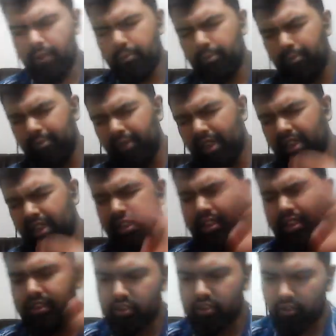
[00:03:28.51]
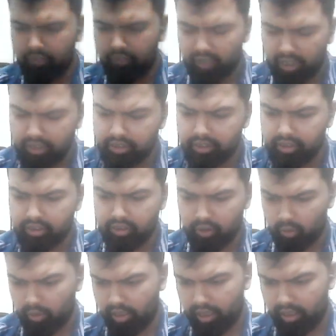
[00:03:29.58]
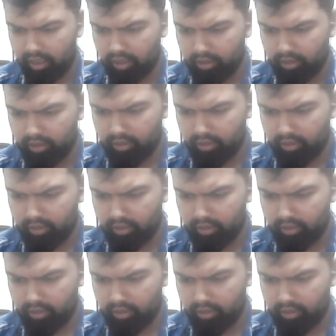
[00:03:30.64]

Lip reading: millions of light years away